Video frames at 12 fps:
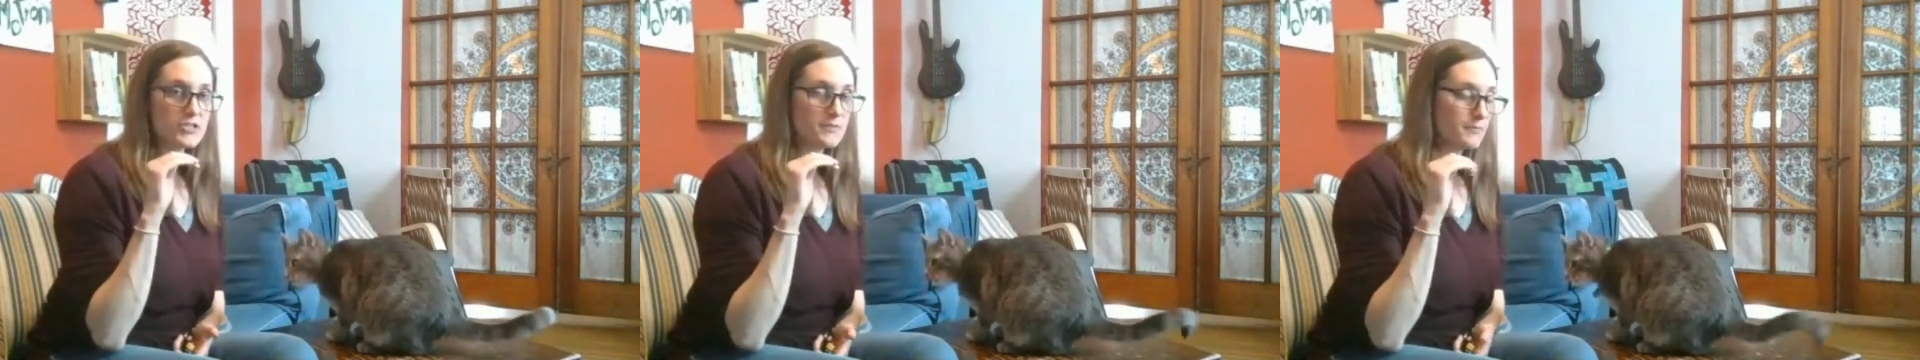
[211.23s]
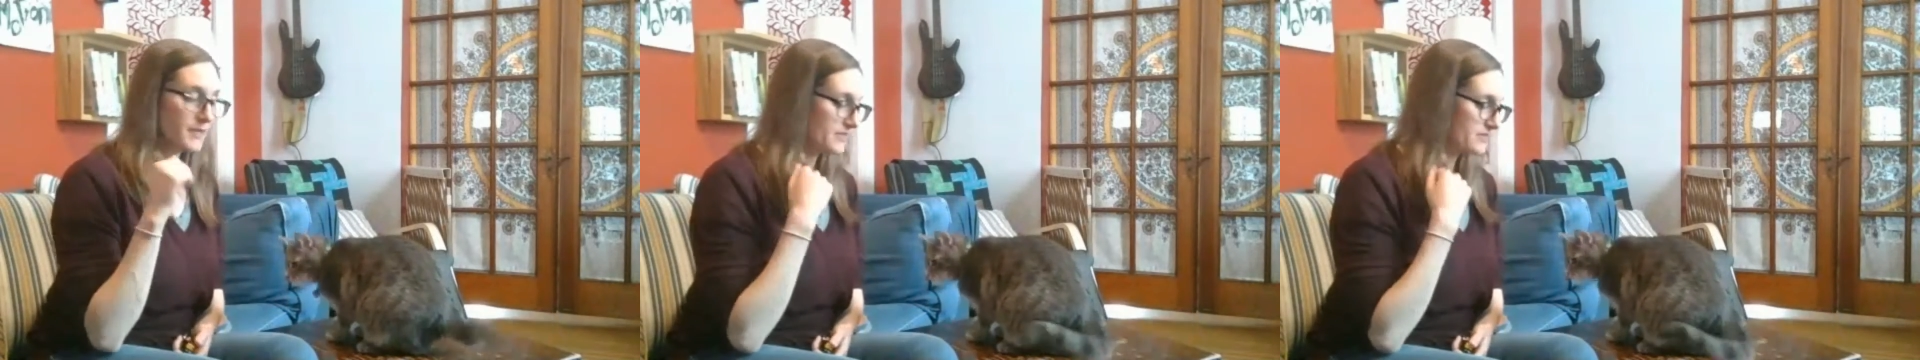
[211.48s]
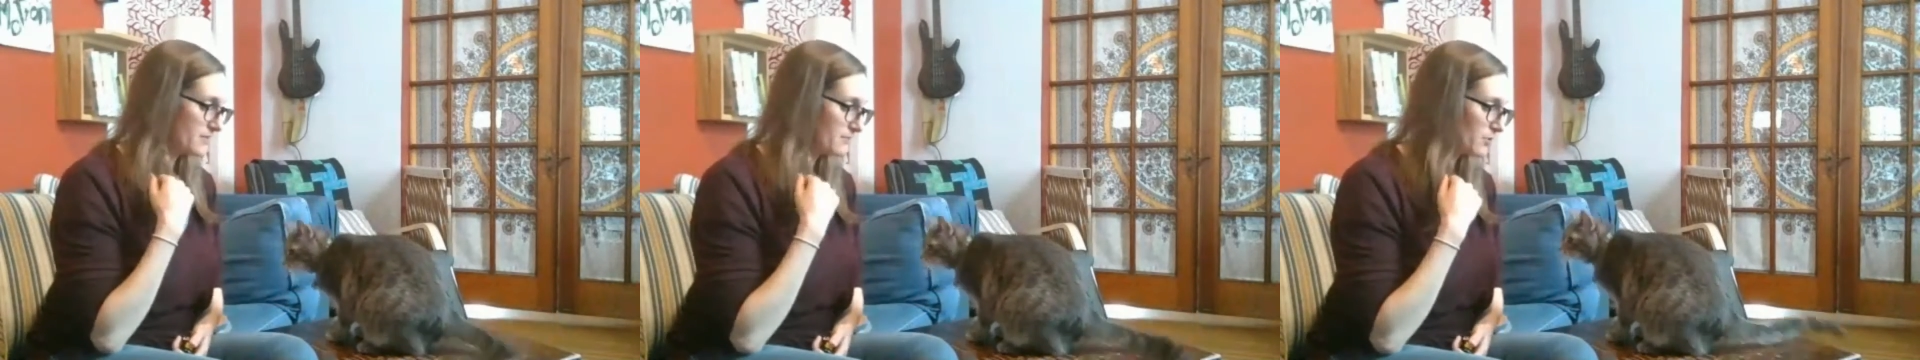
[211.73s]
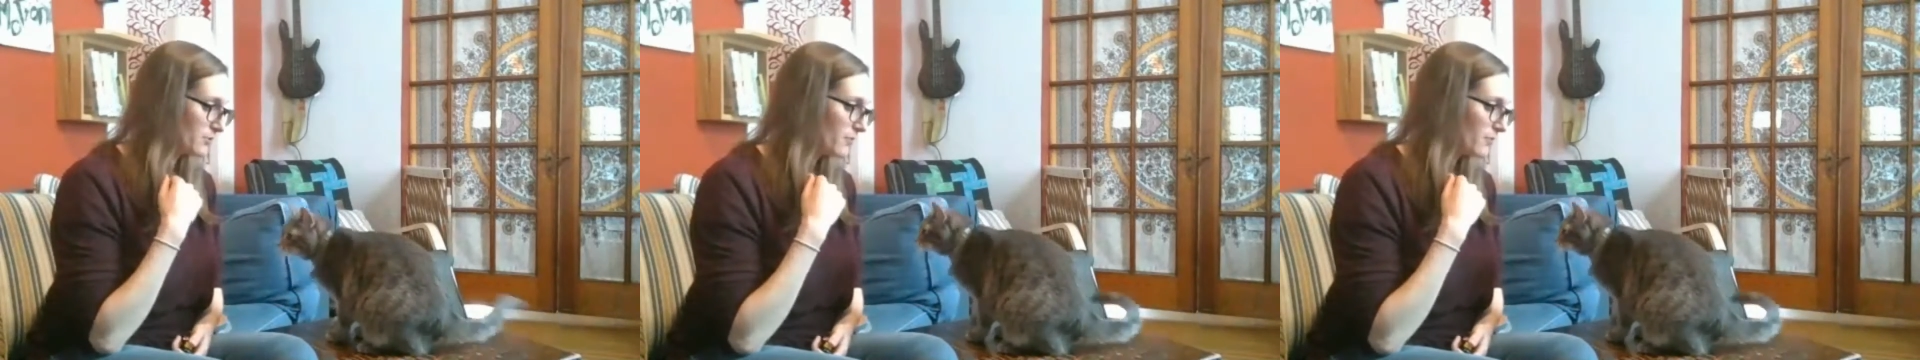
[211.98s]
she picked up
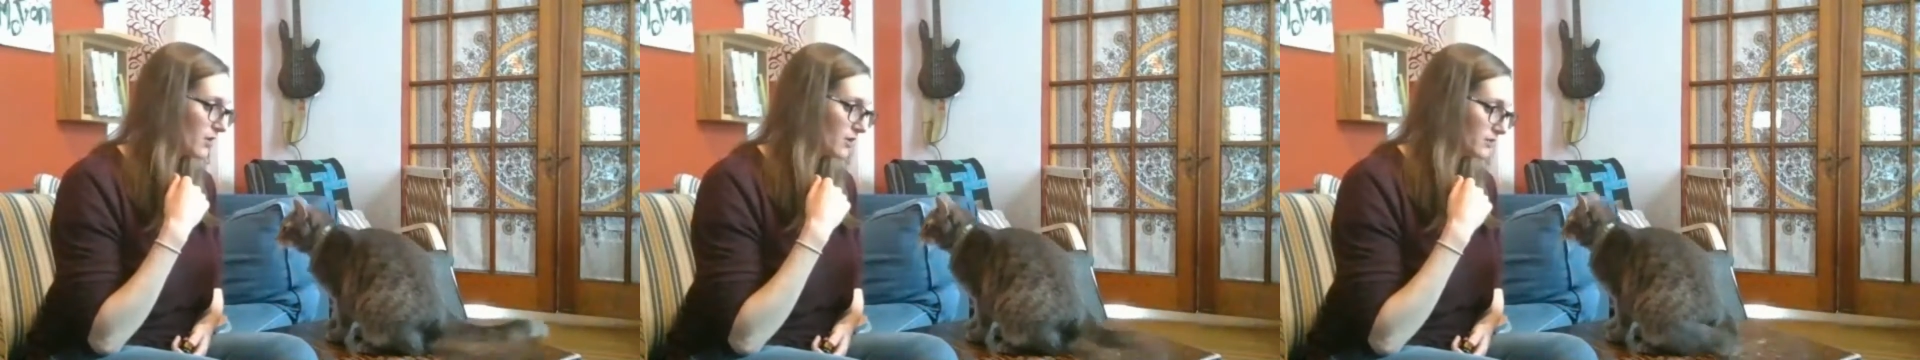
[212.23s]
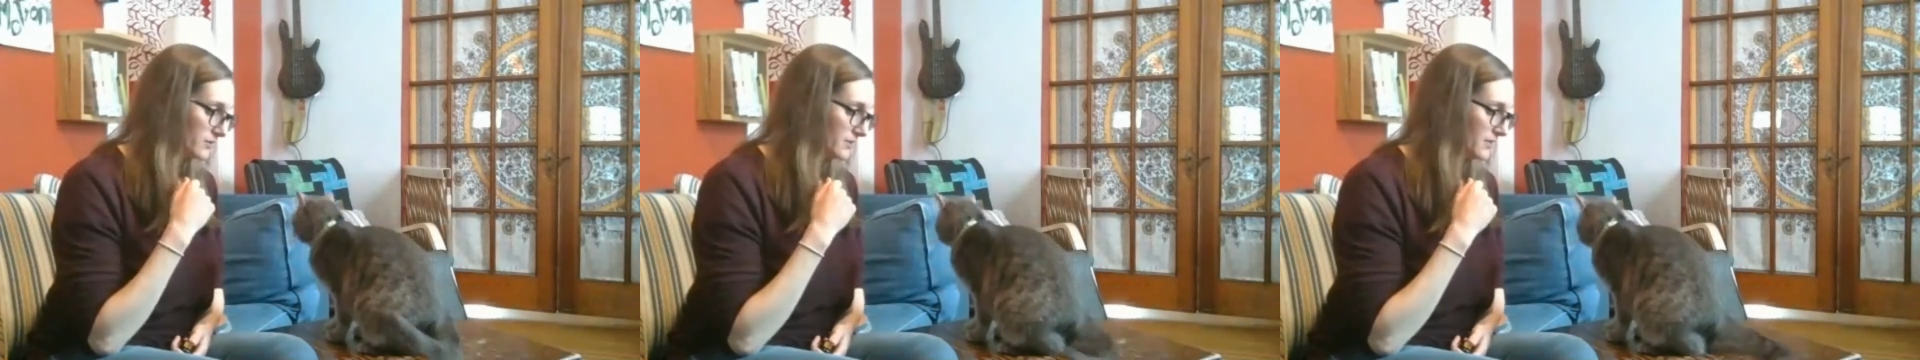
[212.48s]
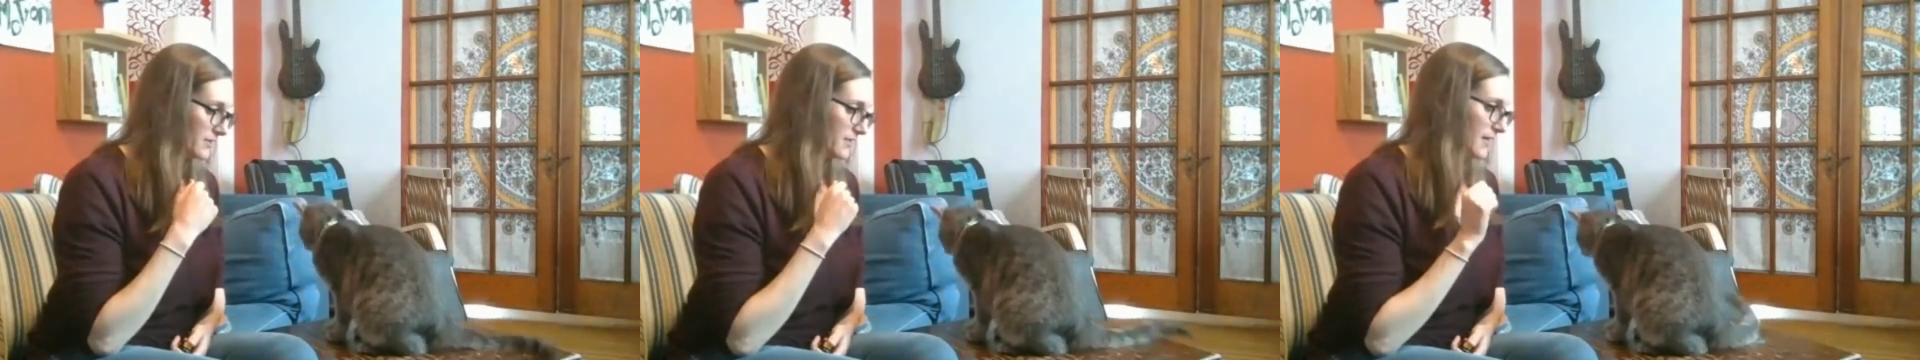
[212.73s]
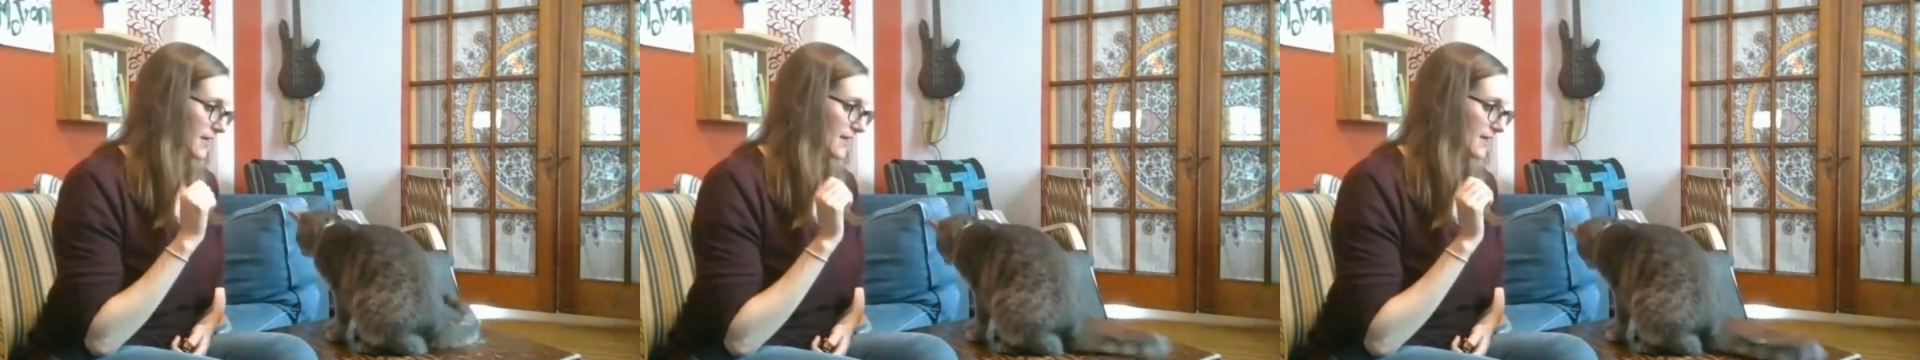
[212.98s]
her paw.
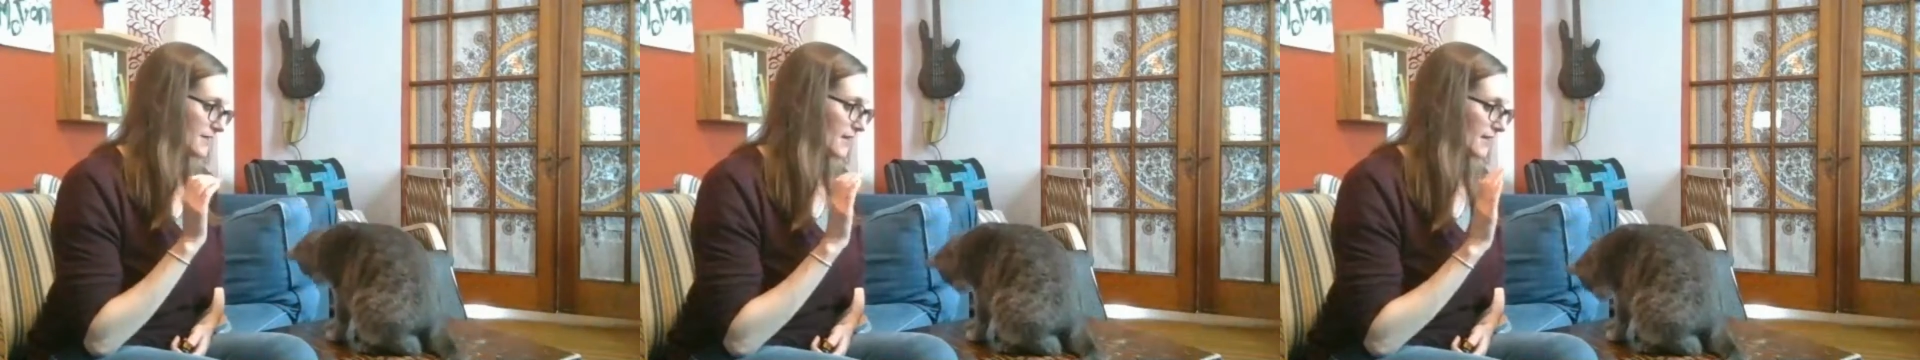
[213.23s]
And